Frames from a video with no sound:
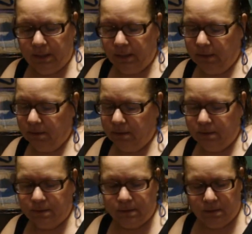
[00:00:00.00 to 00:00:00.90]

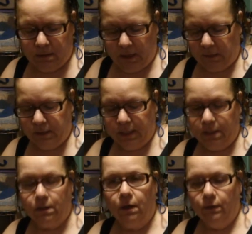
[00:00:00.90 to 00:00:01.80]
is I'll take
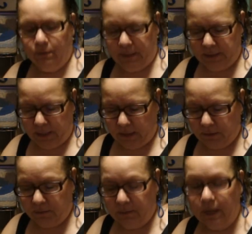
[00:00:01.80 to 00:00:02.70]
it all the way down
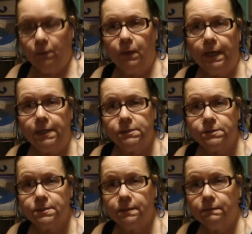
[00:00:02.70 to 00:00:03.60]
to my
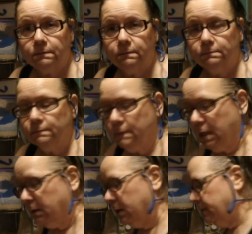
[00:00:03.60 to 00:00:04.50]
waist. I'm